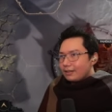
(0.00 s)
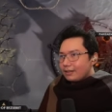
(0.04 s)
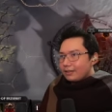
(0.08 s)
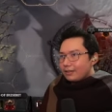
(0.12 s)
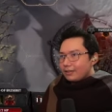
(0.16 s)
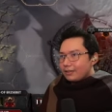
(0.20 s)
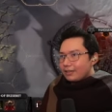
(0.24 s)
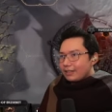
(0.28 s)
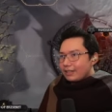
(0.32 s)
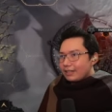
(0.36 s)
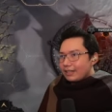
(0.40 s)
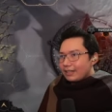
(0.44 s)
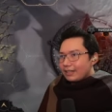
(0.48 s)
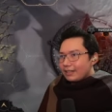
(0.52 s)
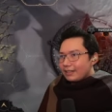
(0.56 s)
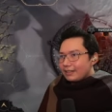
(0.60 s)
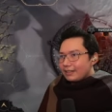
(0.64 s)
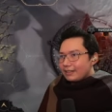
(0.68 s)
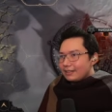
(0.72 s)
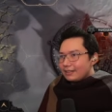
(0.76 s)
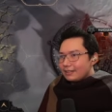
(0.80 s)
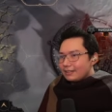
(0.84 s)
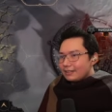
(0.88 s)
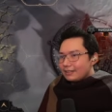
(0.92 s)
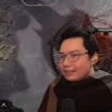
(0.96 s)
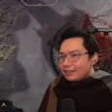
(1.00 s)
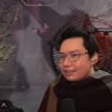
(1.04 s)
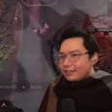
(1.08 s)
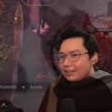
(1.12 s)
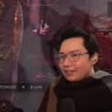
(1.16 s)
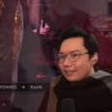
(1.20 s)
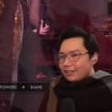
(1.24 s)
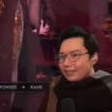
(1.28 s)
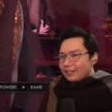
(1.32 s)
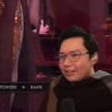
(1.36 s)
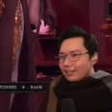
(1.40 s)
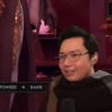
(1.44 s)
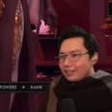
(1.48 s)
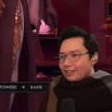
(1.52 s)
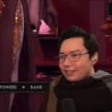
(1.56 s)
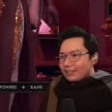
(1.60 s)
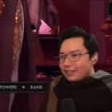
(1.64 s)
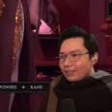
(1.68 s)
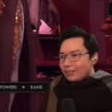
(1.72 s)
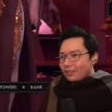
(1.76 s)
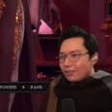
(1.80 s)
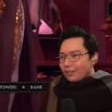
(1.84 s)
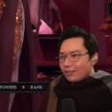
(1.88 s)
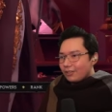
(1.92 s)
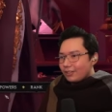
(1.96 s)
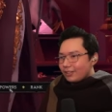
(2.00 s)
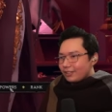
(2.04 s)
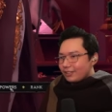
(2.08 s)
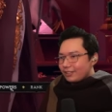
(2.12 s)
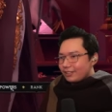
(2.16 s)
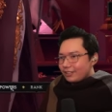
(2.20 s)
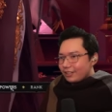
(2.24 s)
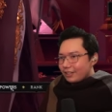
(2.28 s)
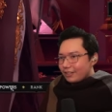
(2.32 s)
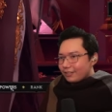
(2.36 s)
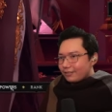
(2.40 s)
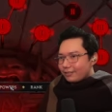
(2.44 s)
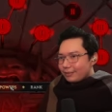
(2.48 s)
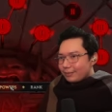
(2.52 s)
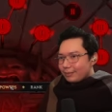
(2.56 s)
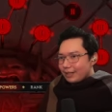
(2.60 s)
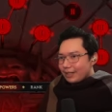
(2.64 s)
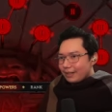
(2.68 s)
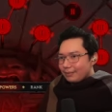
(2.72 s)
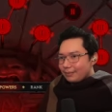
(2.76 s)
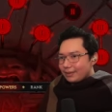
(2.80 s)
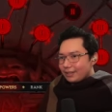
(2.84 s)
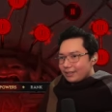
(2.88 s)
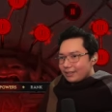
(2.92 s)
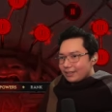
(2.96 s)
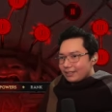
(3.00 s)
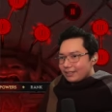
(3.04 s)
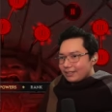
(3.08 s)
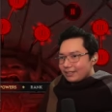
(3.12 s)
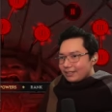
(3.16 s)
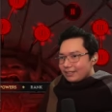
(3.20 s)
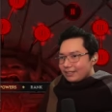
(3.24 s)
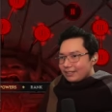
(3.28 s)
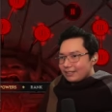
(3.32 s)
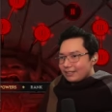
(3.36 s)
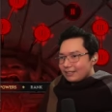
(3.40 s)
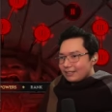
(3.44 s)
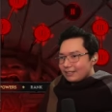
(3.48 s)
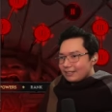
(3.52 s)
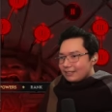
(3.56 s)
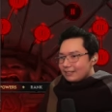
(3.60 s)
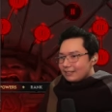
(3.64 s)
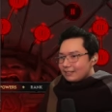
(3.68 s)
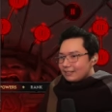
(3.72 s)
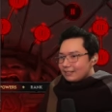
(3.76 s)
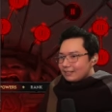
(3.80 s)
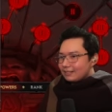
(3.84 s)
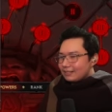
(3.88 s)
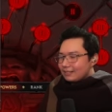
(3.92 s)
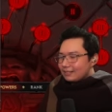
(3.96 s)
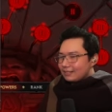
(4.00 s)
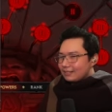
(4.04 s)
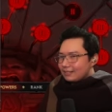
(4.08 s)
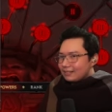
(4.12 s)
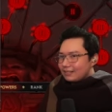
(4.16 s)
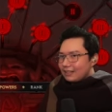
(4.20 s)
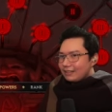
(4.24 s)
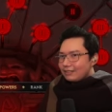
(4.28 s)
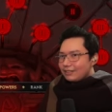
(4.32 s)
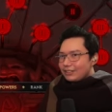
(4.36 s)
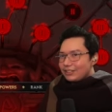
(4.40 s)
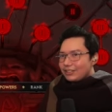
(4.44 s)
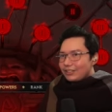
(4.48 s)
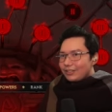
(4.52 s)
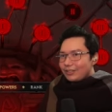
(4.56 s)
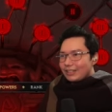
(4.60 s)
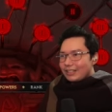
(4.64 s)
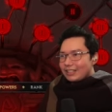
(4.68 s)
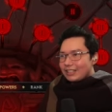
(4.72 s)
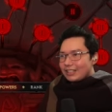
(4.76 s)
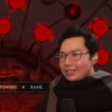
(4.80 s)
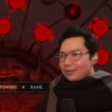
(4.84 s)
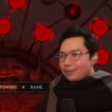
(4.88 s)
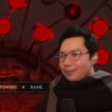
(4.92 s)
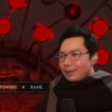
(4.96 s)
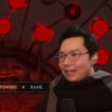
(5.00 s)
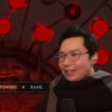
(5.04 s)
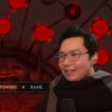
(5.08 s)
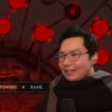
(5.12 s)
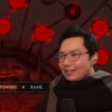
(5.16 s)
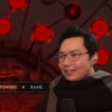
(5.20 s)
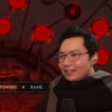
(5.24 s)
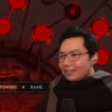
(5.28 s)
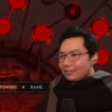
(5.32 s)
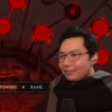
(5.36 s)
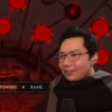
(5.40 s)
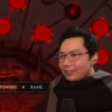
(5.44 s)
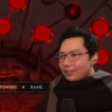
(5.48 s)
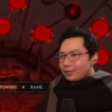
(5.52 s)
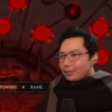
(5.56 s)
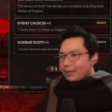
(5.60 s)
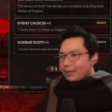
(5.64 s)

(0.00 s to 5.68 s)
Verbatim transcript: Okay, so I lost an order slot from that because that was so expensive as